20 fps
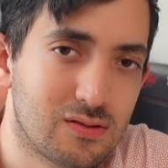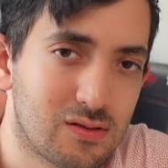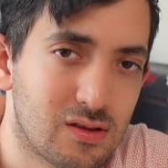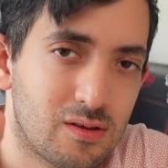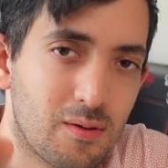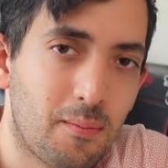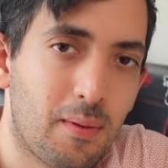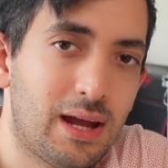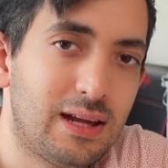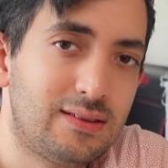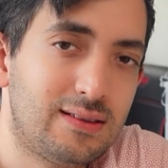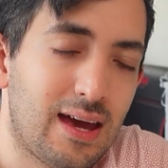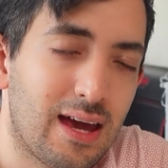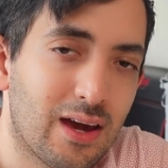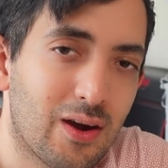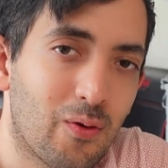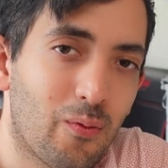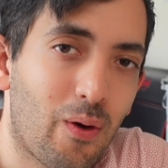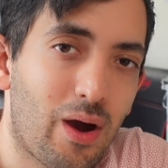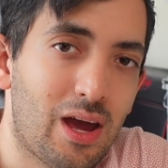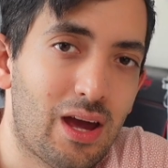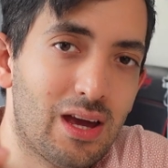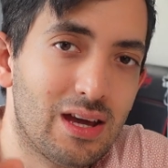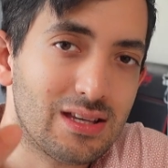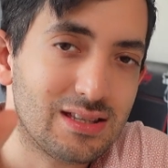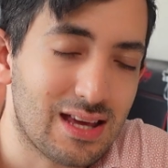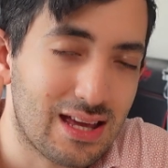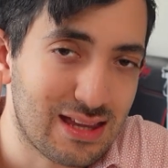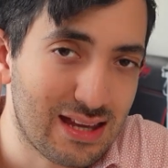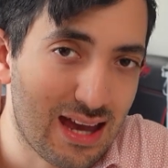So the main takeaway
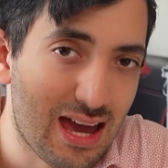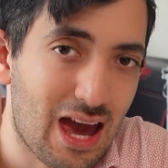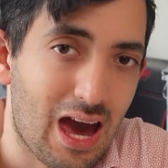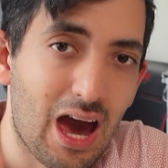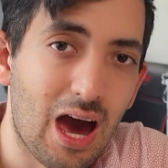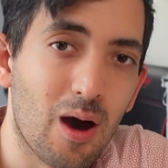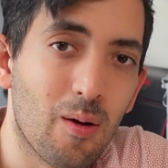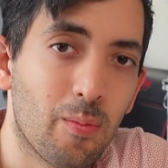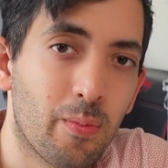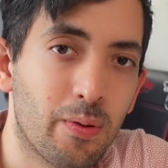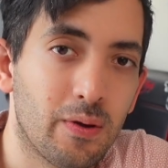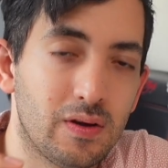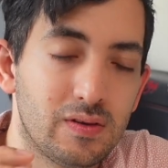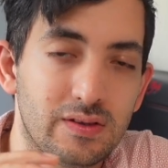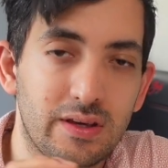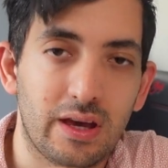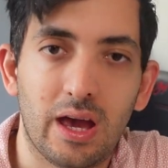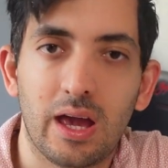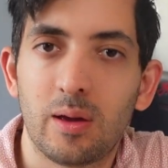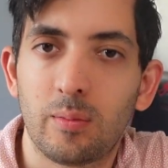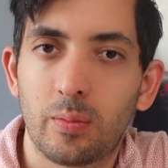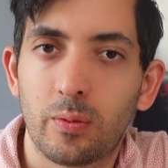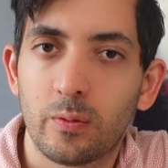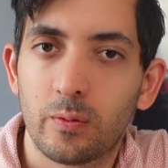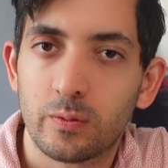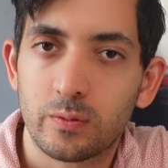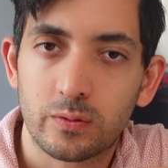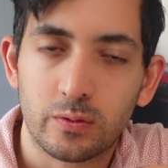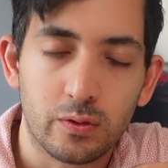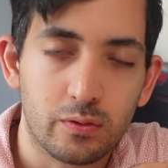is that the app is
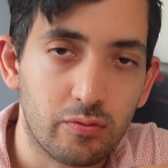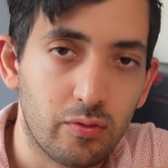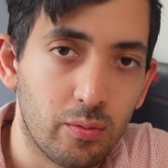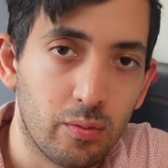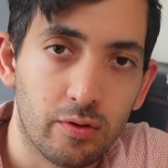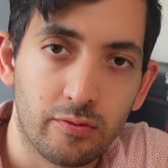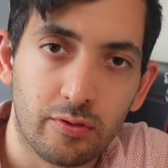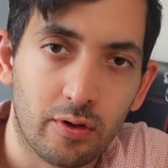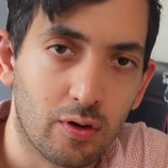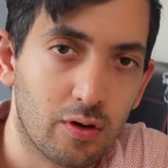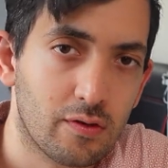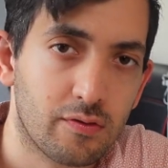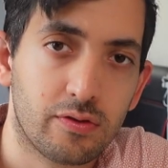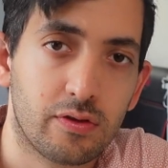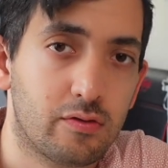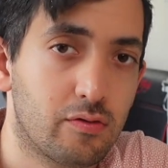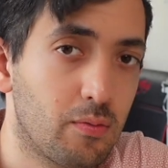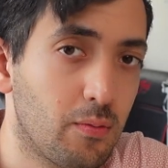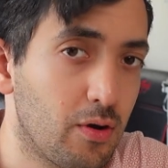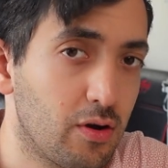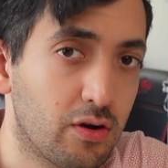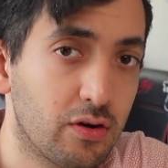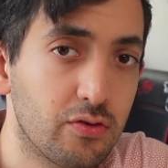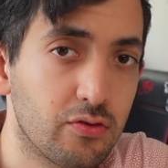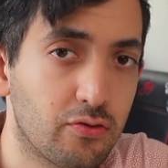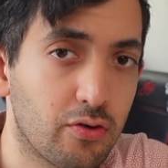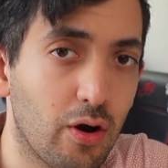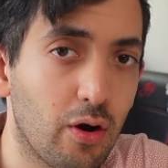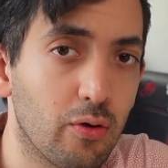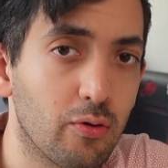able to remove all of the remote
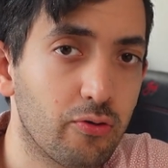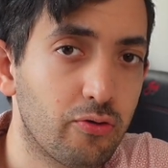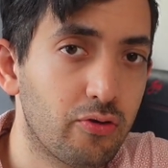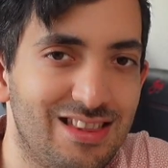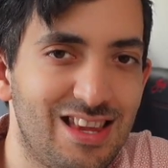controls.